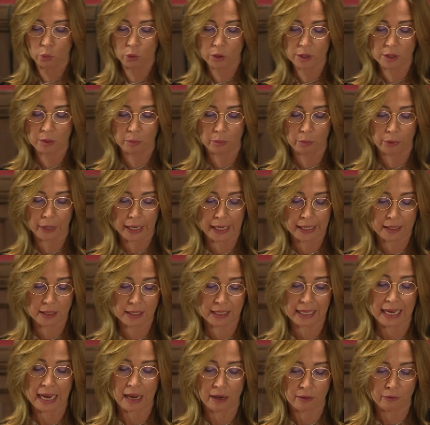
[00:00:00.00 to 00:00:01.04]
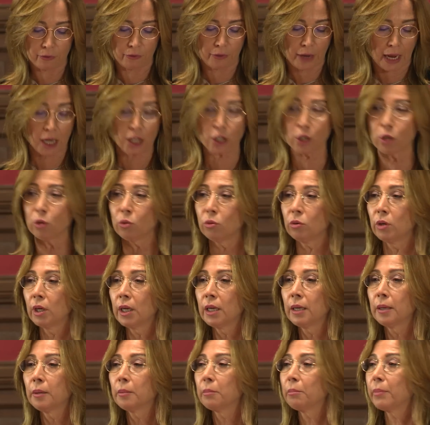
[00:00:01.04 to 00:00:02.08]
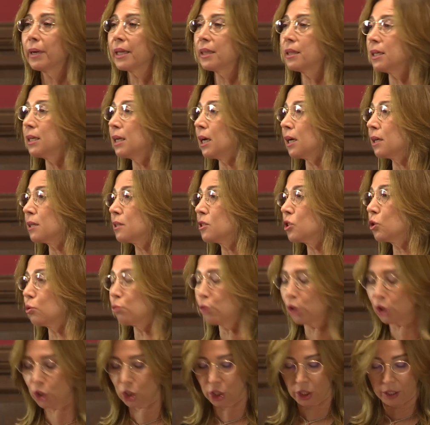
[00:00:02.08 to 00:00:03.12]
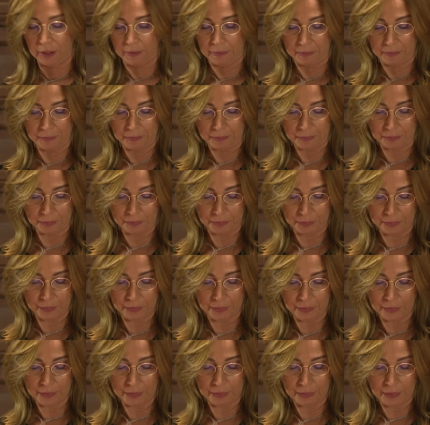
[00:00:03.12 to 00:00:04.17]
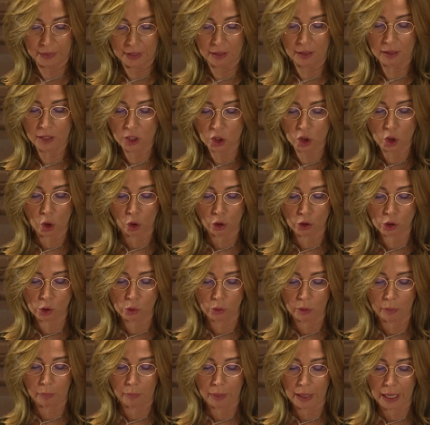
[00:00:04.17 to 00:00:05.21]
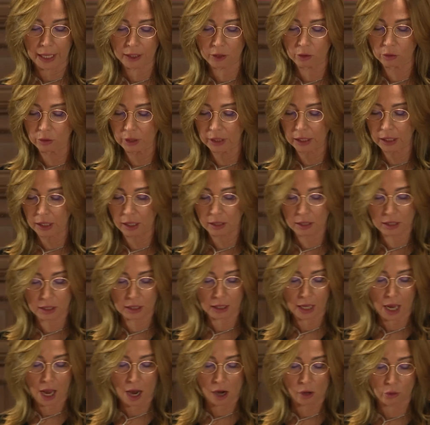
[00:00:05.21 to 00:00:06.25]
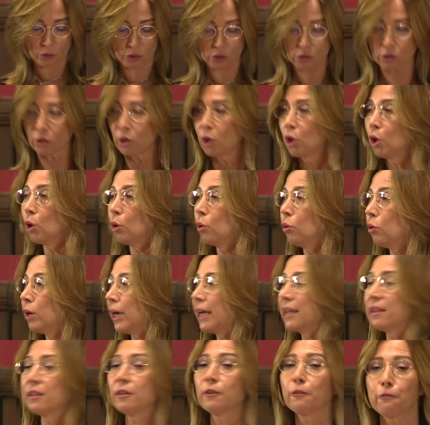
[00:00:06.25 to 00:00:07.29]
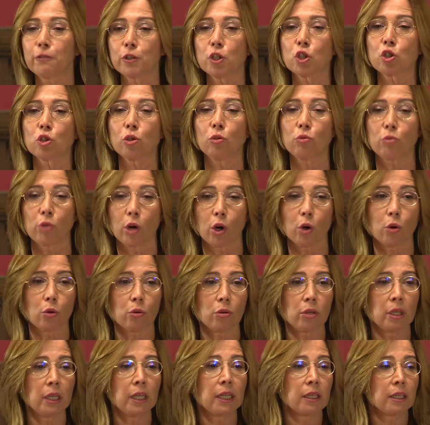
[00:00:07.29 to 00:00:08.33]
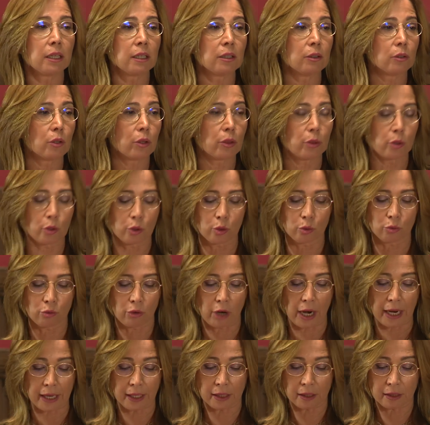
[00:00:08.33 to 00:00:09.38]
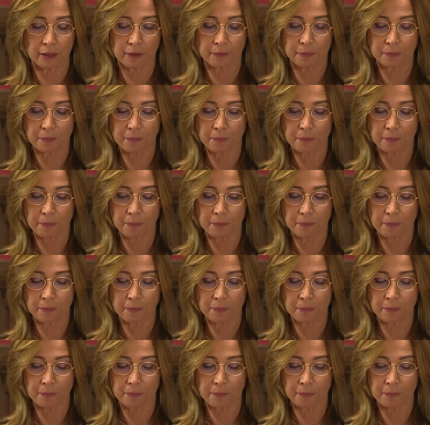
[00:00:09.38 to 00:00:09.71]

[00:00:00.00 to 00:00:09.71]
was embraced and valued by the Nazi regime. This also applied to Richard Strauss, who had an official role in the Third Reich.